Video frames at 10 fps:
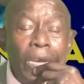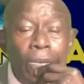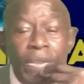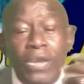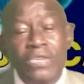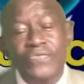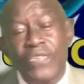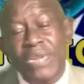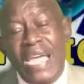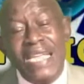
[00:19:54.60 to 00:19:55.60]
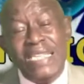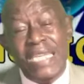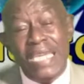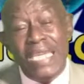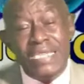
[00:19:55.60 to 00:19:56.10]
Because from
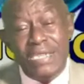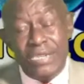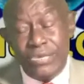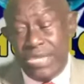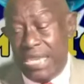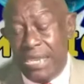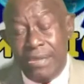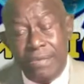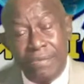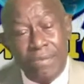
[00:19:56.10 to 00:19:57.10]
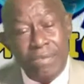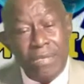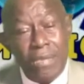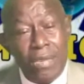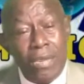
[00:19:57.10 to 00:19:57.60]
1980 to today,
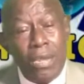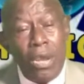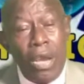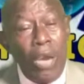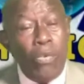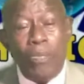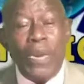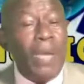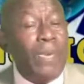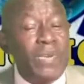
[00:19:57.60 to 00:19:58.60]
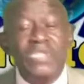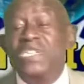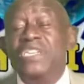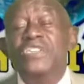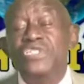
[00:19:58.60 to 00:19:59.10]
our problem is
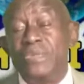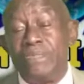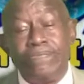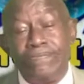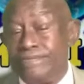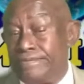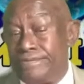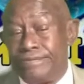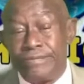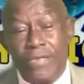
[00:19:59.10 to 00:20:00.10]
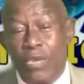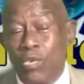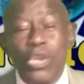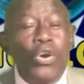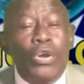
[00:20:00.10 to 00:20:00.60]
leadership.
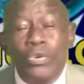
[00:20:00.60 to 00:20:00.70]
We all